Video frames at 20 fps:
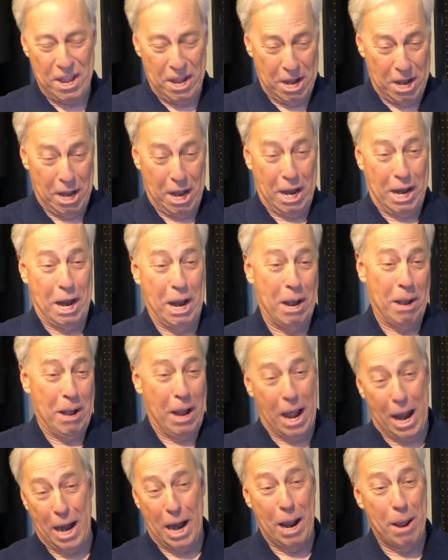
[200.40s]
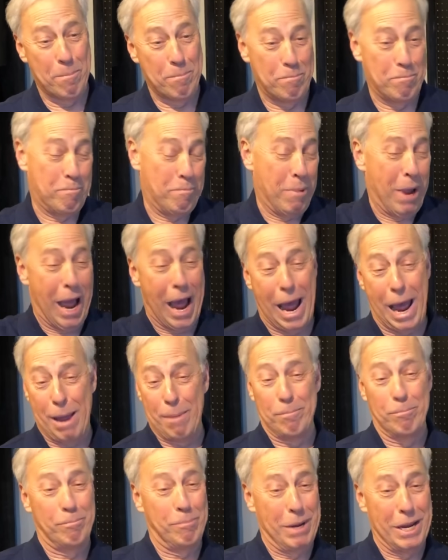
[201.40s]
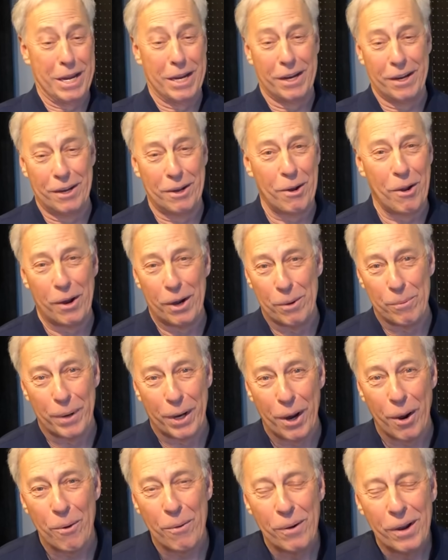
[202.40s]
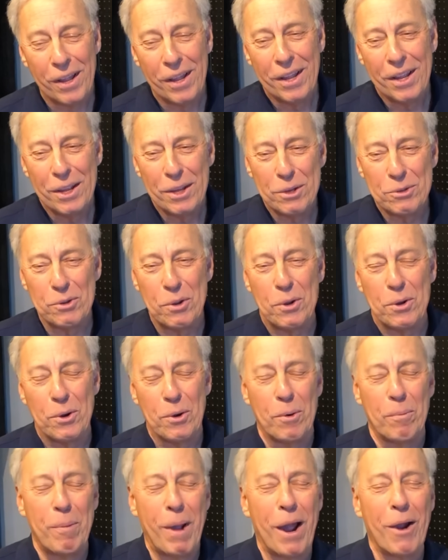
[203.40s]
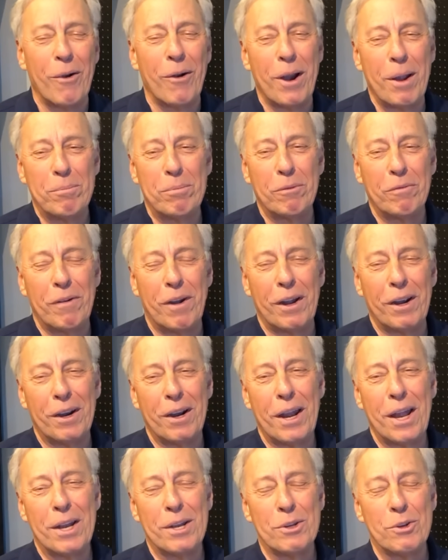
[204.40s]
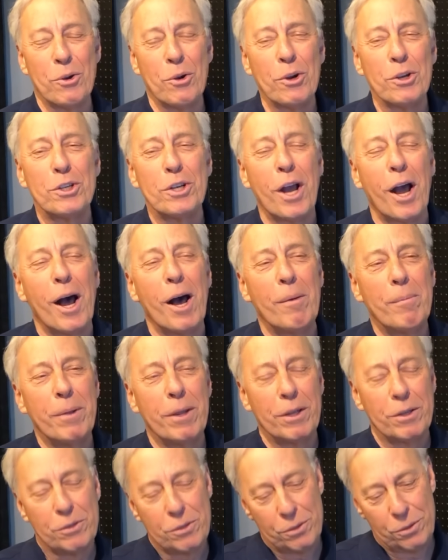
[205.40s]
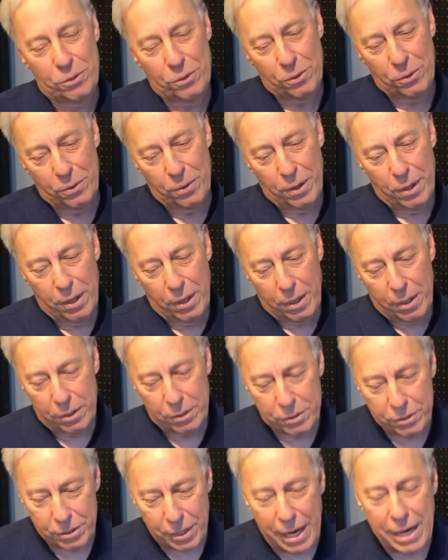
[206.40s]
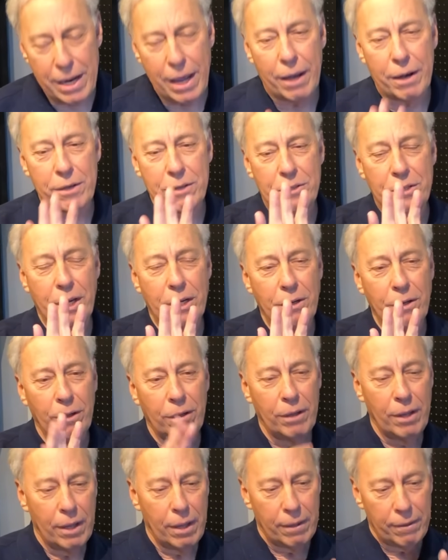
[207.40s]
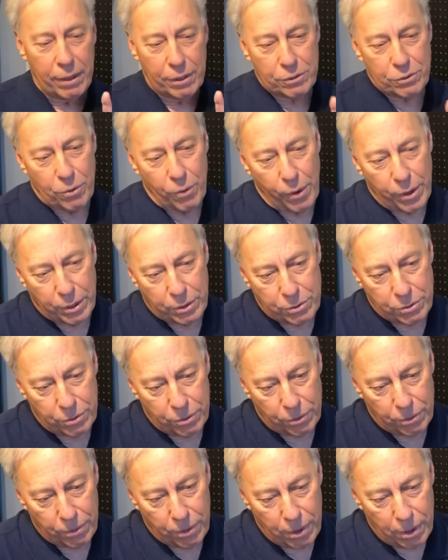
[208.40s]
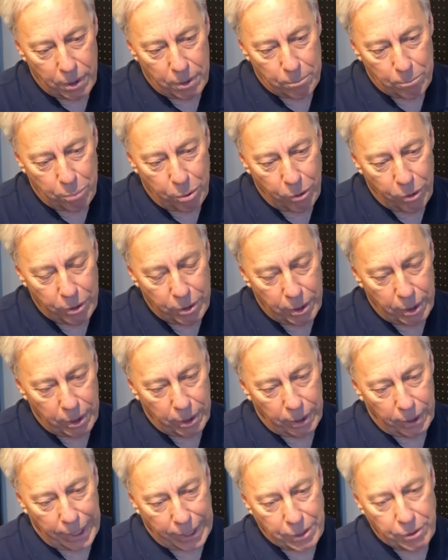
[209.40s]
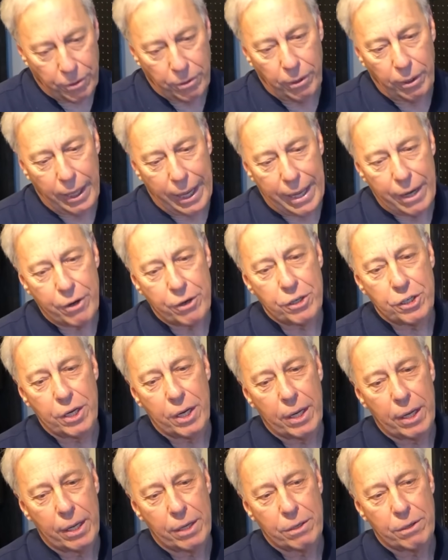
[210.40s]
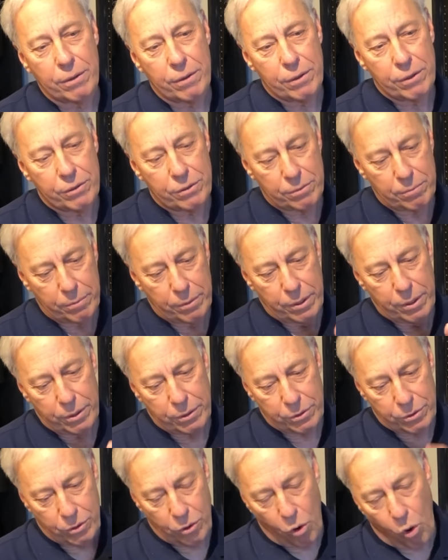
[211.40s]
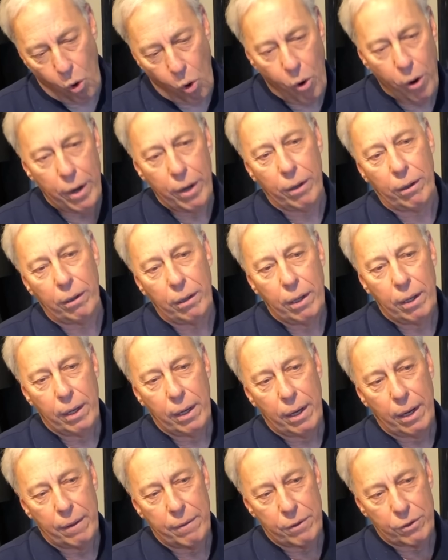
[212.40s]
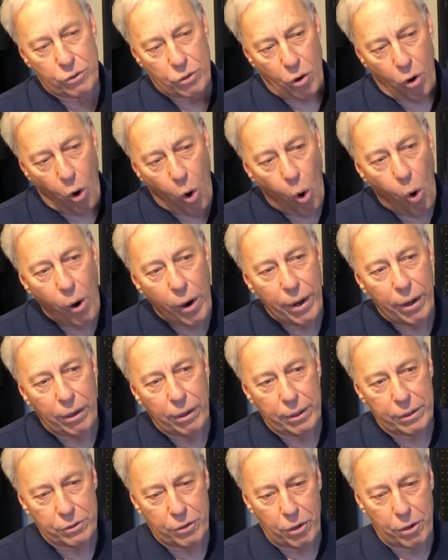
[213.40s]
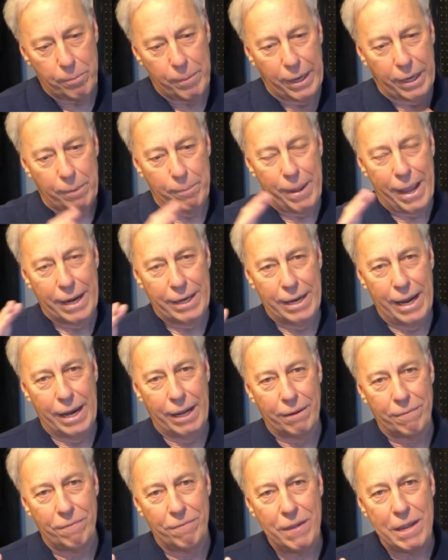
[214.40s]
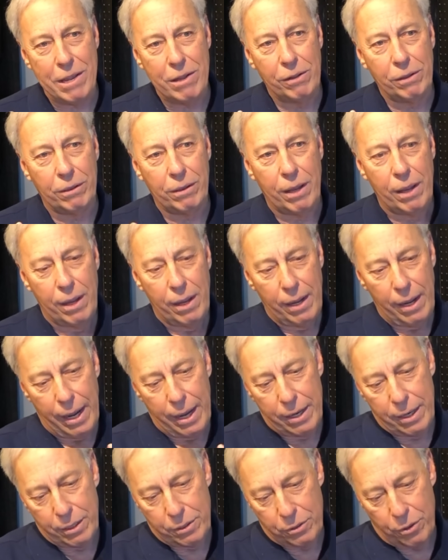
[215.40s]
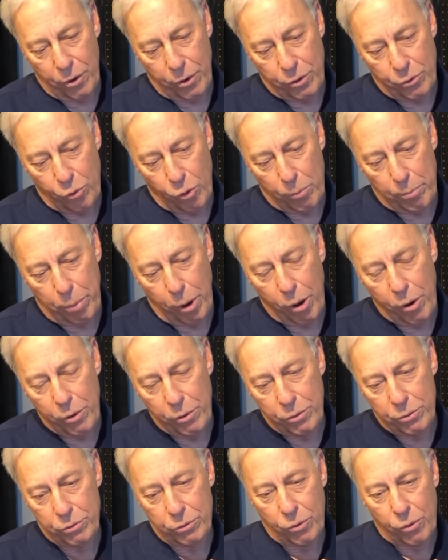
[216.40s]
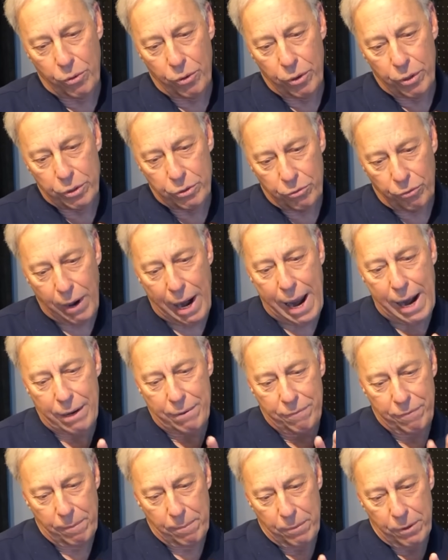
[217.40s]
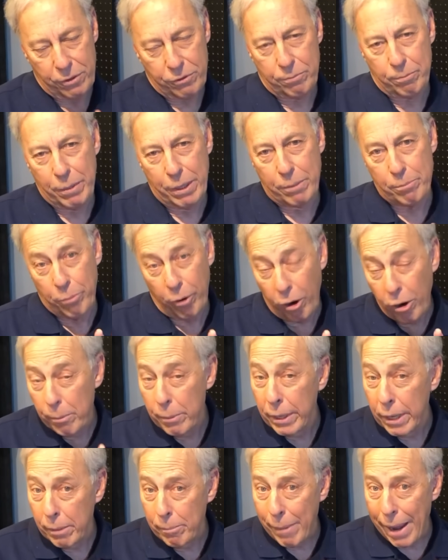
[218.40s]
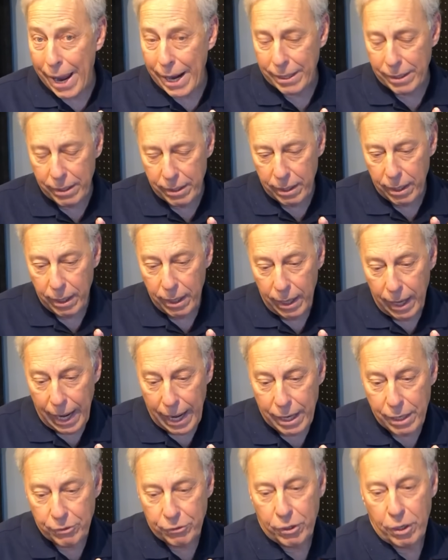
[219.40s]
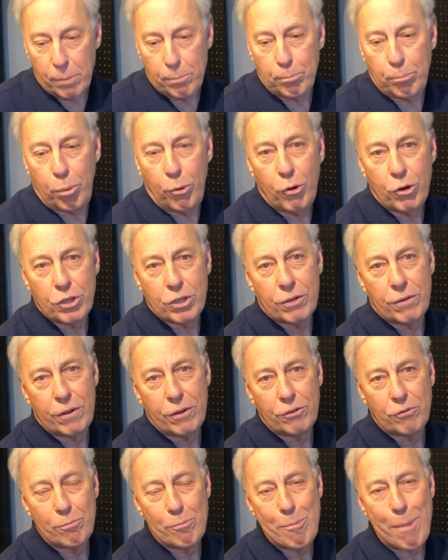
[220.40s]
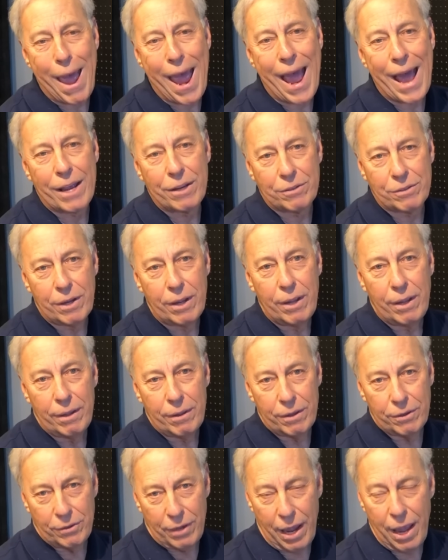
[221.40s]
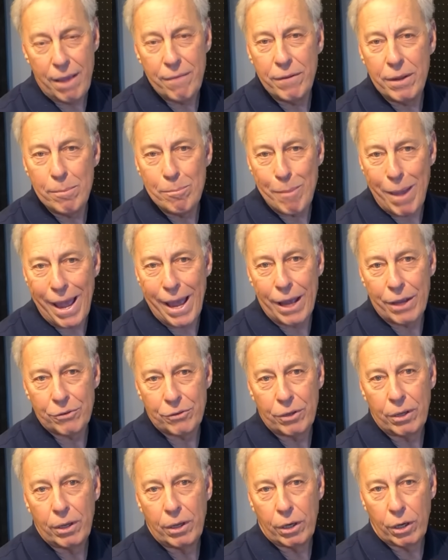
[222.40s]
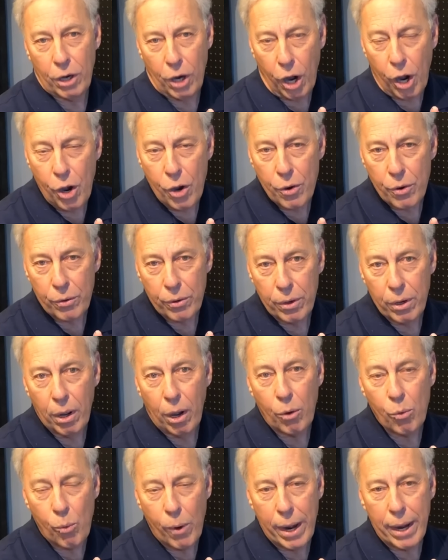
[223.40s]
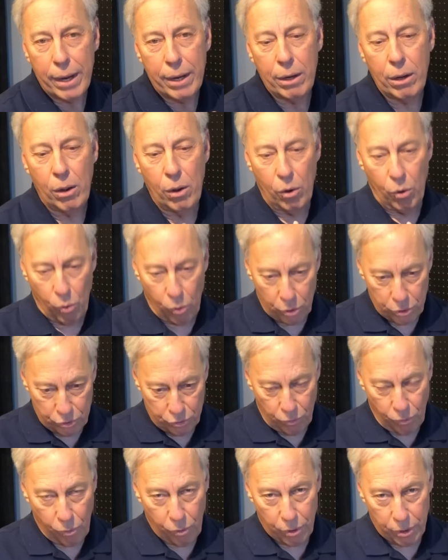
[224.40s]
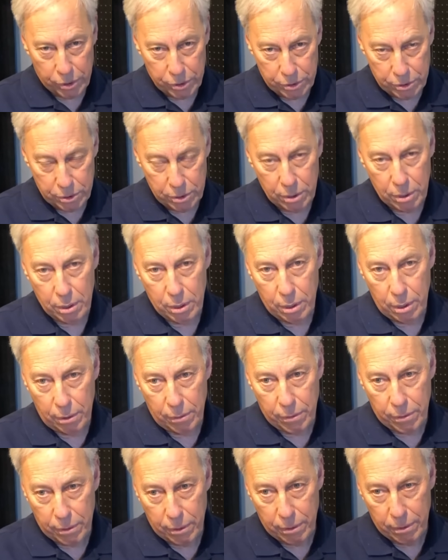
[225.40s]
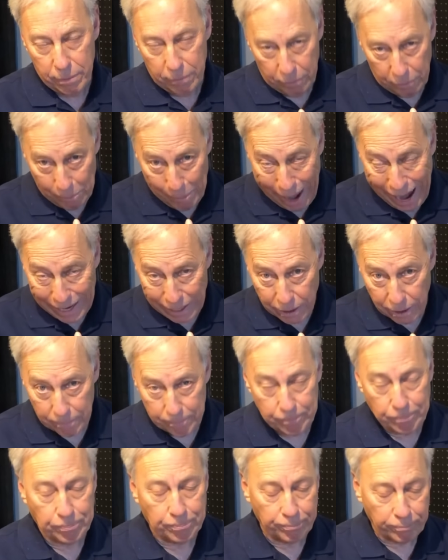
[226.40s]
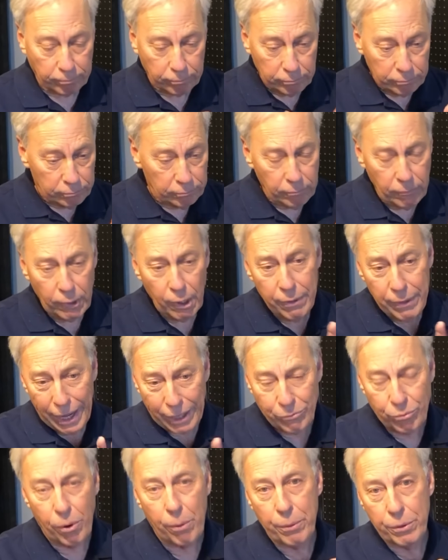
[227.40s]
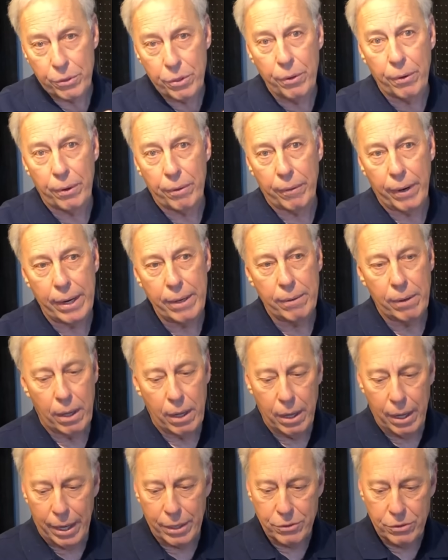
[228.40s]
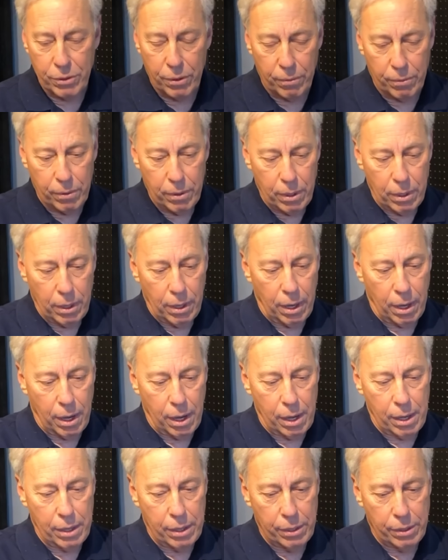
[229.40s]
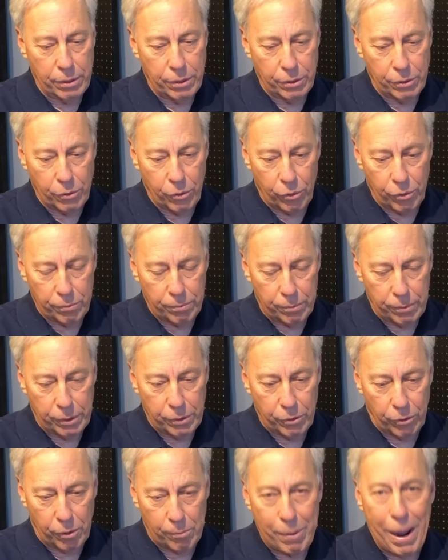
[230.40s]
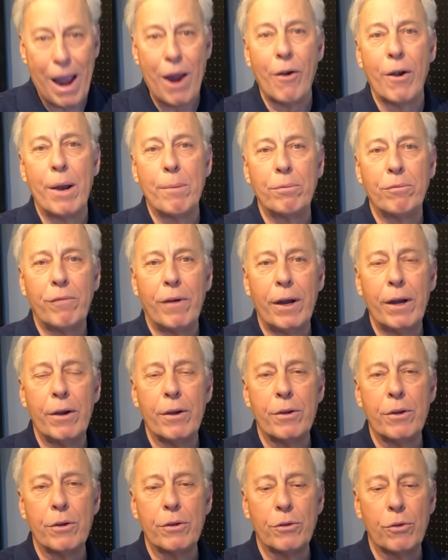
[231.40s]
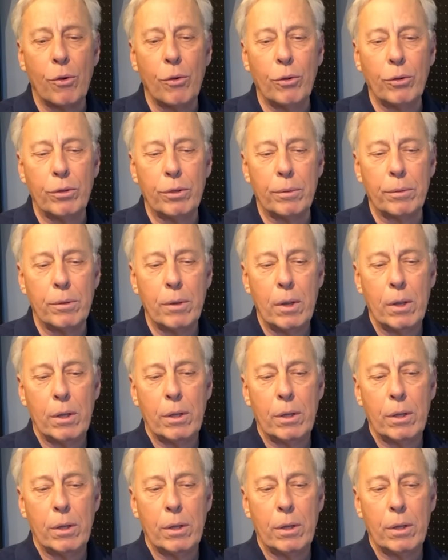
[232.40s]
and I got, I got, i big, you know, here we go. So you're a power amplifier and your job is to send out a signal that's going to put an electrical energy into this, this coil, and this coil is going to make a magnetic field, and it's going to oppose or attract from this big permanent magnet, and it's going to push this mass, this heavy mass cone away or towards the, the magnet. And that's what we're doing, right? And so uh, you're, you're a power amplifier and you're told to